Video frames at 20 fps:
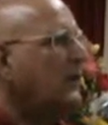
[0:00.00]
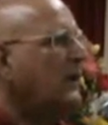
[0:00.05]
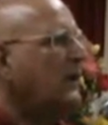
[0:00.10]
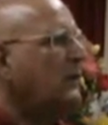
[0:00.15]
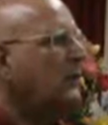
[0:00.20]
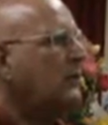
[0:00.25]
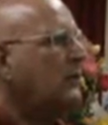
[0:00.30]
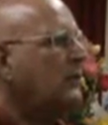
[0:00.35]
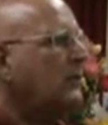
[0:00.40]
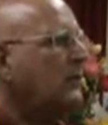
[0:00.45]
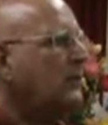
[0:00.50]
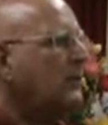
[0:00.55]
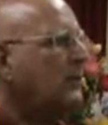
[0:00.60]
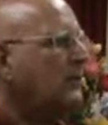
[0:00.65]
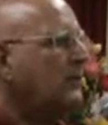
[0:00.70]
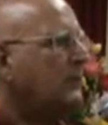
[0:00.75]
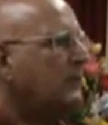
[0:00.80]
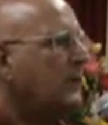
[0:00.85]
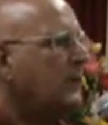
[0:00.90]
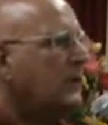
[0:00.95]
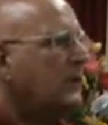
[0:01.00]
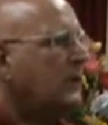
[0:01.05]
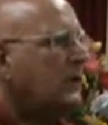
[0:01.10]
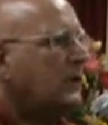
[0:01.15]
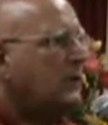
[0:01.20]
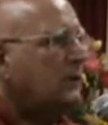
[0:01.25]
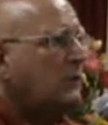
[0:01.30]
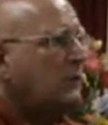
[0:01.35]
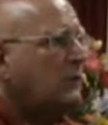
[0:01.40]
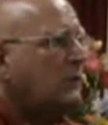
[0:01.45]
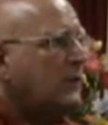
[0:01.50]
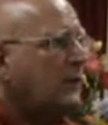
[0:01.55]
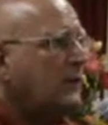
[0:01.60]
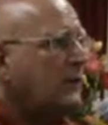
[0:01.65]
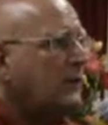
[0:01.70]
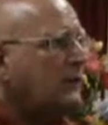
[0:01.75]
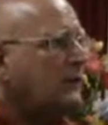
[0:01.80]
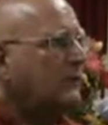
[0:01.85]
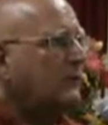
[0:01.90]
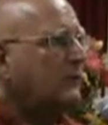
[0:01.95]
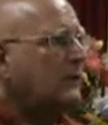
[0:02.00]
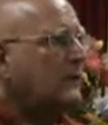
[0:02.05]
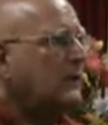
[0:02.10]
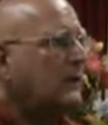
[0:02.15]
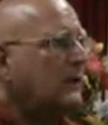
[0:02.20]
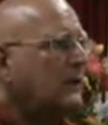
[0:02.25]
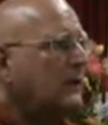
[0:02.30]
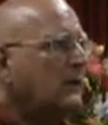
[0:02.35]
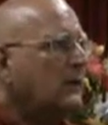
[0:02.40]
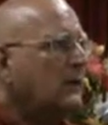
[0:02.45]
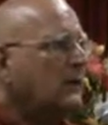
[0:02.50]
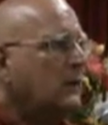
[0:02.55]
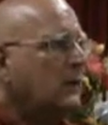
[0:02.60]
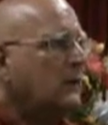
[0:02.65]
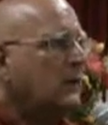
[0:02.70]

You may lose them. That leads to fear